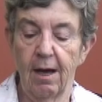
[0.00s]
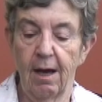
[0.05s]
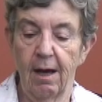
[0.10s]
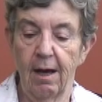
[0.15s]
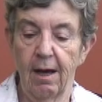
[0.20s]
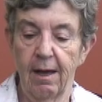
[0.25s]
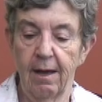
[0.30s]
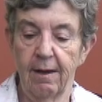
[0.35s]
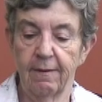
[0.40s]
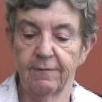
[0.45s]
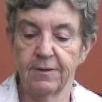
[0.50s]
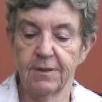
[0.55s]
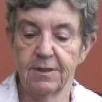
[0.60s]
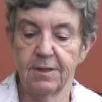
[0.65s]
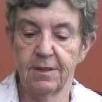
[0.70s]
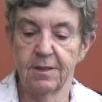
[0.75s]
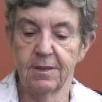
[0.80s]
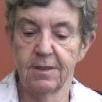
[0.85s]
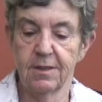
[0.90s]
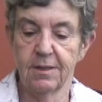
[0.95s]
uh, ever
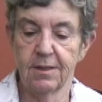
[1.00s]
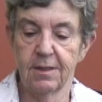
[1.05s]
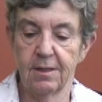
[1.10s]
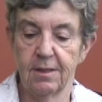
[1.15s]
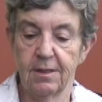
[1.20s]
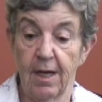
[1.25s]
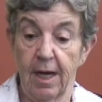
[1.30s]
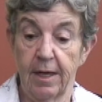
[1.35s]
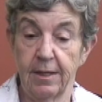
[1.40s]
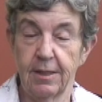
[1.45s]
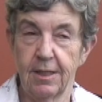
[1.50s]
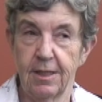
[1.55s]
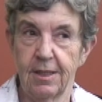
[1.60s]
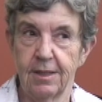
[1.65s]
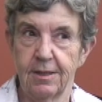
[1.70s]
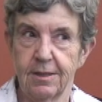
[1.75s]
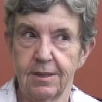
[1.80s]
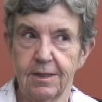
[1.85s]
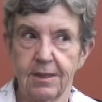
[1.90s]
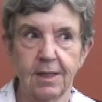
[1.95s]
since
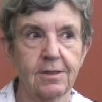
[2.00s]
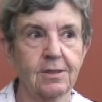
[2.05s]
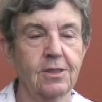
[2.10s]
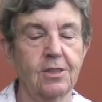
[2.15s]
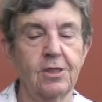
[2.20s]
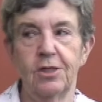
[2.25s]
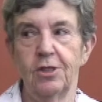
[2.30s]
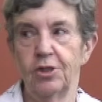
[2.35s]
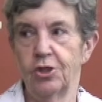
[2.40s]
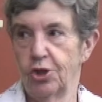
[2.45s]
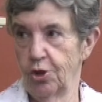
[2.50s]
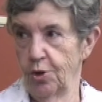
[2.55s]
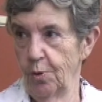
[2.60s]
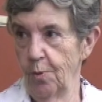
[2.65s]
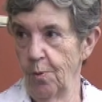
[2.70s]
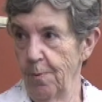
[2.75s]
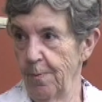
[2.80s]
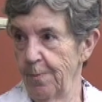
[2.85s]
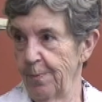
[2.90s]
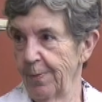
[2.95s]

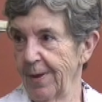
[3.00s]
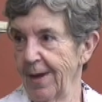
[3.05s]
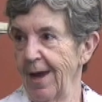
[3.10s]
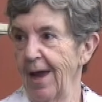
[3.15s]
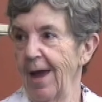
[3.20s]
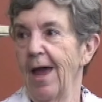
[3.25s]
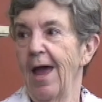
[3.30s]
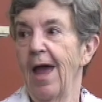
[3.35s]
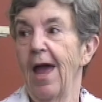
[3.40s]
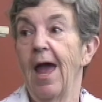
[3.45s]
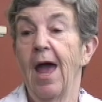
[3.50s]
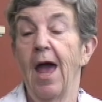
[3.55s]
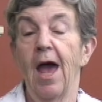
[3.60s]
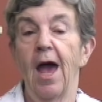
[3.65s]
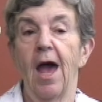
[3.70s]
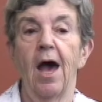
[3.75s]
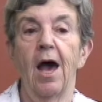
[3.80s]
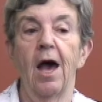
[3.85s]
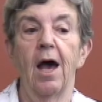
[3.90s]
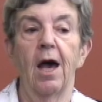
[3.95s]
1962.
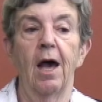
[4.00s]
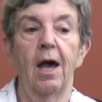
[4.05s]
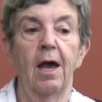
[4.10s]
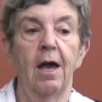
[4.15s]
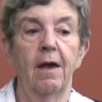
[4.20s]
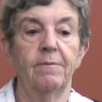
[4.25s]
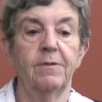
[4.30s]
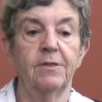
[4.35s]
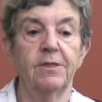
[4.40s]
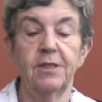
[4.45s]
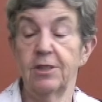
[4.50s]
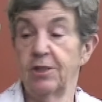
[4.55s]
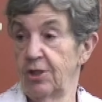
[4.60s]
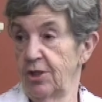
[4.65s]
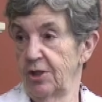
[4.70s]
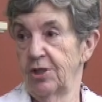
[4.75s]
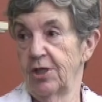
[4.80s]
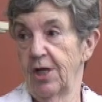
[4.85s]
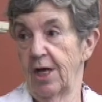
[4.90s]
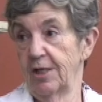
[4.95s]
Uh, I've been
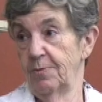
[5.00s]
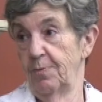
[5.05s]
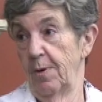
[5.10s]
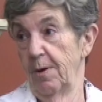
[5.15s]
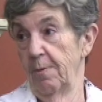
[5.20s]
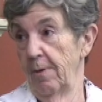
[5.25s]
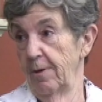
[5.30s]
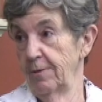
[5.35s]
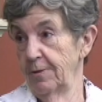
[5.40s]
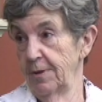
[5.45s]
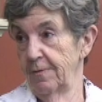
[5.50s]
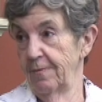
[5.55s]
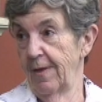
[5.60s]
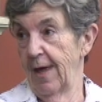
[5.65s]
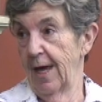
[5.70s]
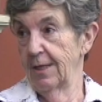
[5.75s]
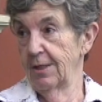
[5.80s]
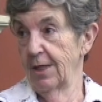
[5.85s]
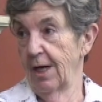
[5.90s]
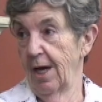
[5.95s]
teaching Shakespeare most of
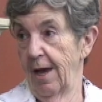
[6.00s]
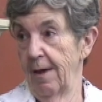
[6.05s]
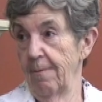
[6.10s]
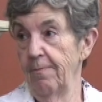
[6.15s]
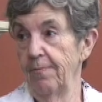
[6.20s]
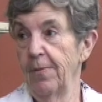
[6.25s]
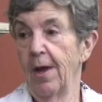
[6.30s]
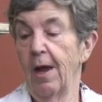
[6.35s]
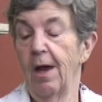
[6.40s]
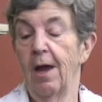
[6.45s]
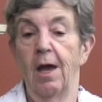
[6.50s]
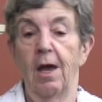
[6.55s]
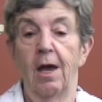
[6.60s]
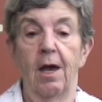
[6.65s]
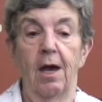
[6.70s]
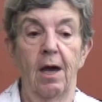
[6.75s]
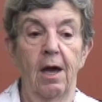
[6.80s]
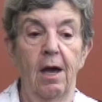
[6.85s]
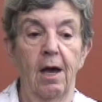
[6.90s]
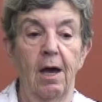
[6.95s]
that time.
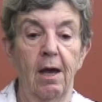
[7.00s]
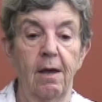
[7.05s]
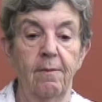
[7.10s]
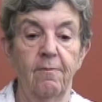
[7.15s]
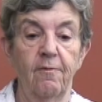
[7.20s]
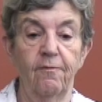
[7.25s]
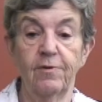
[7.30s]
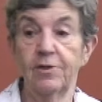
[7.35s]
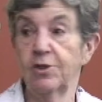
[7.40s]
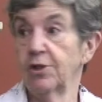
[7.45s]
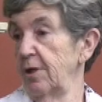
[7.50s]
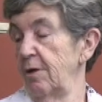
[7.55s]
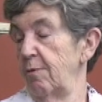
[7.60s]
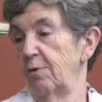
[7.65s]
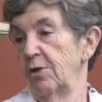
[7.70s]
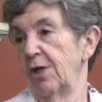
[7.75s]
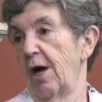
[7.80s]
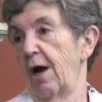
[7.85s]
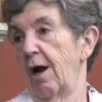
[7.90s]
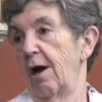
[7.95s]
I'm officially
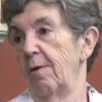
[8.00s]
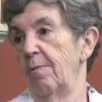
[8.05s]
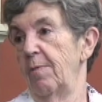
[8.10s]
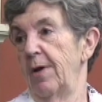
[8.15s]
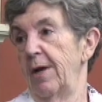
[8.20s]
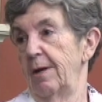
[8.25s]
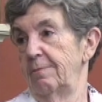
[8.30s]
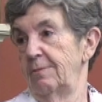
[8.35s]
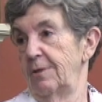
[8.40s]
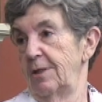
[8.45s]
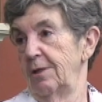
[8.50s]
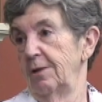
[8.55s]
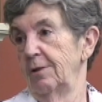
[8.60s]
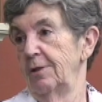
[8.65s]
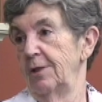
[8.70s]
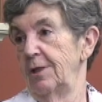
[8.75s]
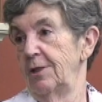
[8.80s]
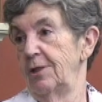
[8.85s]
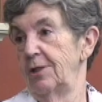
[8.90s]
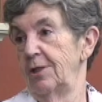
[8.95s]
retired, but I'm still
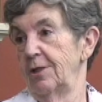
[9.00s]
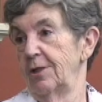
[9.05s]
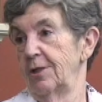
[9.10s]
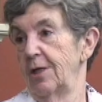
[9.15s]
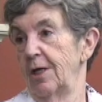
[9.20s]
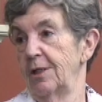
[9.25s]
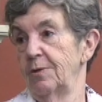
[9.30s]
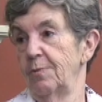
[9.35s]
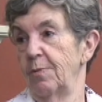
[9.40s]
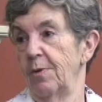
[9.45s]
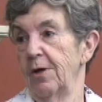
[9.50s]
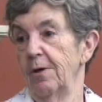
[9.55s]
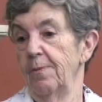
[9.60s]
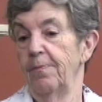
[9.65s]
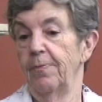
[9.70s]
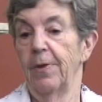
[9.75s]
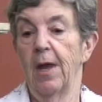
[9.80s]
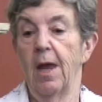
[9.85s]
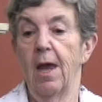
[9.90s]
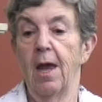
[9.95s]
teaching Shakespeare.
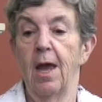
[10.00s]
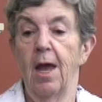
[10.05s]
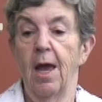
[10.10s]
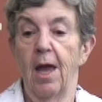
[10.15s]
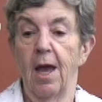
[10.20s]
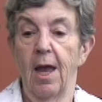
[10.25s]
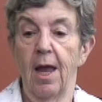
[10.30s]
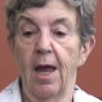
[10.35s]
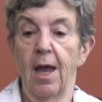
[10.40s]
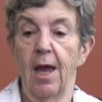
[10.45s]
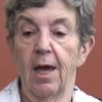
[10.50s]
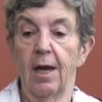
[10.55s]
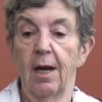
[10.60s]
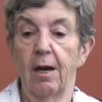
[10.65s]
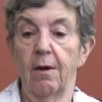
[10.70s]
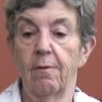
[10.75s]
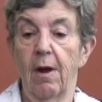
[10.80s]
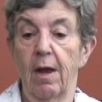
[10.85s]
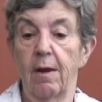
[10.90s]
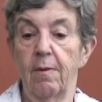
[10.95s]
And
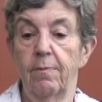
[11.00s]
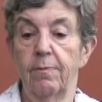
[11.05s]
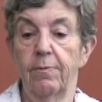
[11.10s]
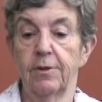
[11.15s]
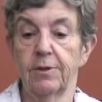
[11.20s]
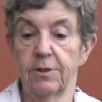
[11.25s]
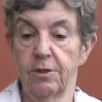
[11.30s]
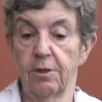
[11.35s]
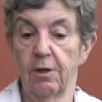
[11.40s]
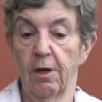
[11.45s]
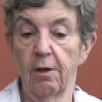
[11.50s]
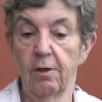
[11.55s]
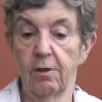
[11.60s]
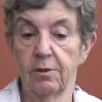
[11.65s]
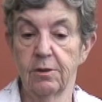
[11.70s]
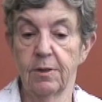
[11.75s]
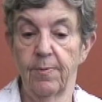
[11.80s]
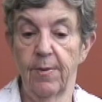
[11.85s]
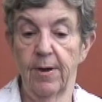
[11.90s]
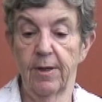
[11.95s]
I write books and
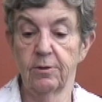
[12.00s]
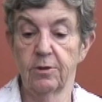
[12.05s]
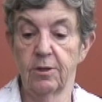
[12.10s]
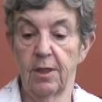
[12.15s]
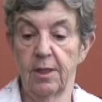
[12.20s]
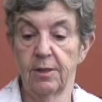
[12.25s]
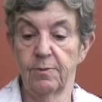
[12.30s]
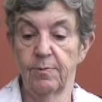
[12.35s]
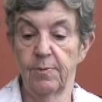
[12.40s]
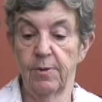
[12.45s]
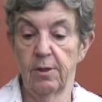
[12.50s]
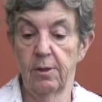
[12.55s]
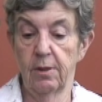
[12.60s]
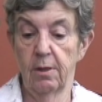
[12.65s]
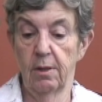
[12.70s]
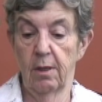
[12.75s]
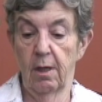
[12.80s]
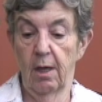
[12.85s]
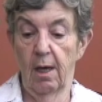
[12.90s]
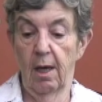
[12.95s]
articles about Shakespeare.
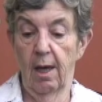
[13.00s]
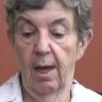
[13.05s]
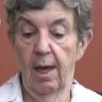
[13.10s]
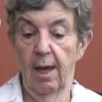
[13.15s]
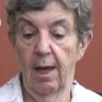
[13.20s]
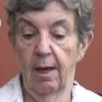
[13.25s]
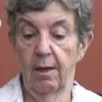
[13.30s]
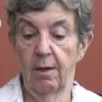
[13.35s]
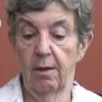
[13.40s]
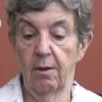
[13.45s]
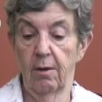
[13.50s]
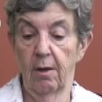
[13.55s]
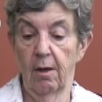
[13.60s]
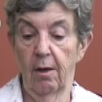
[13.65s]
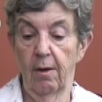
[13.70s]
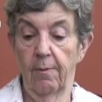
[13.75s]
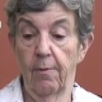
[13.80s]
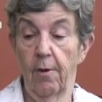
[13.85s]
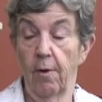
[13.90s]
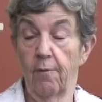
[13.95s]
And
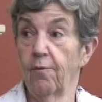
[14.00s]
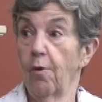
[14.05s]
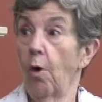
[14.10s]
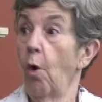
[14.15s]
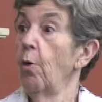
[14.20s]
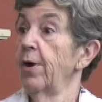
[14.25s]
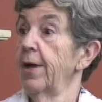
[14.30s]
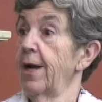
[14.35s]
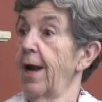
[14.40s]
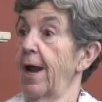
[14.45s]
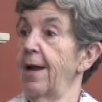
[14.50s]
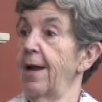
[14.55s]
uh, oh, can I